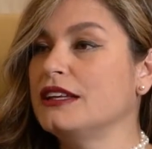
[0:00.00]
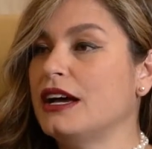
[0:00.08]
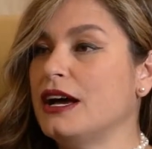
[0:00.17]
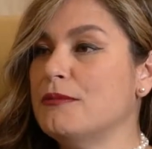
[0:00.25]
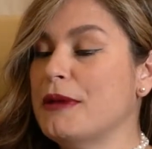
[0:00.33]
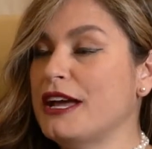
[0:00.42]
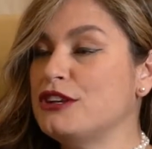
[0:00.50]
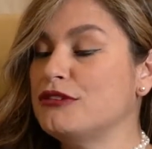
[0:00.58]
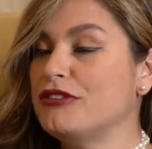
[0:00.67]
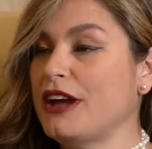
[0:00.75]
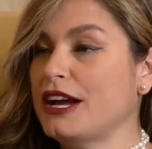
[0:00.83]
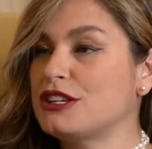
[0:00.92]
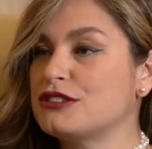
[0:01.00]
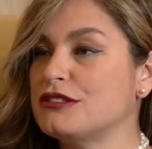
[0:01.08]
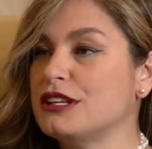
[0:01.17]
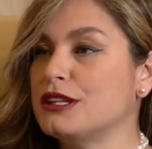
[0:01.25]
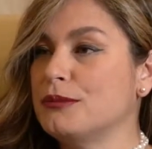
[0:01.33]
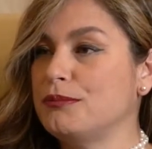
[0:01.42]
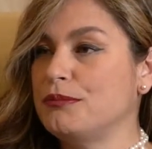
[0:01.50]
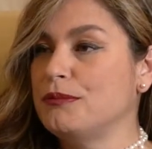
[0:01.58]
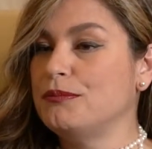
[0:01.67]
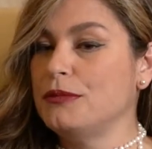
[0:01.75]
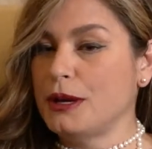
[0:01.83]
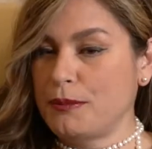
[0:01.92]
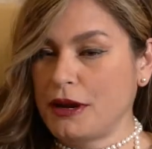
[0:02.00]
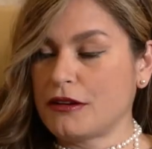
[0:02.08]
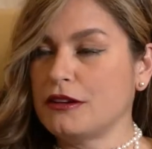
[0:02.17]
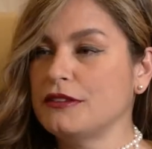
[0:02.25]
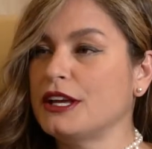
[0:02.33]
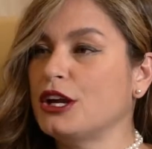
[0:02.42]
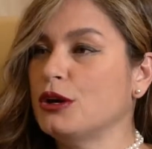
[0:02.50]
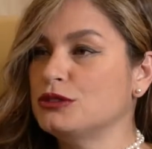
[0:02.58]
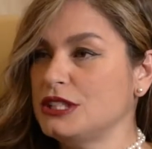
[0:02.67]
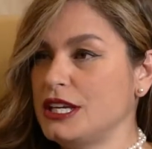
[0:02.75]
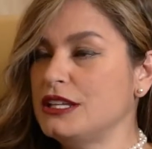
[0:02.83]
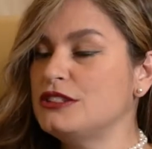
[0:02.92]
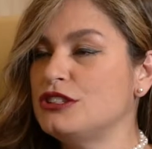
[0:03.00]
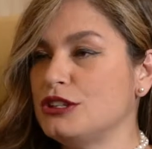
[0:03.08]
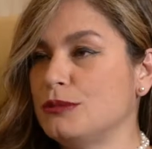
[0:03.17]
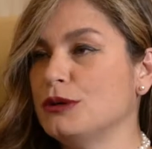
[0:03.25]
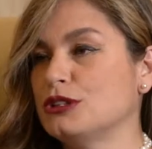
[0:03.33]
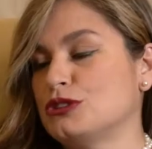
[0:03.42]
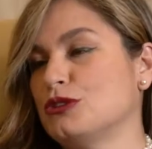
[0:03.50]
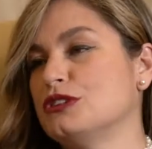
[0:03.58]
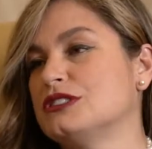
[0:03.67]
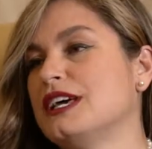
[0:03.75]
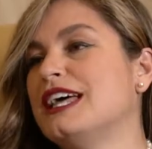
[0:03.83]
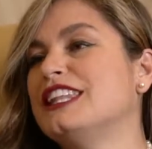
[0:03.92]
manufacturing the apparel that goes into the bookstores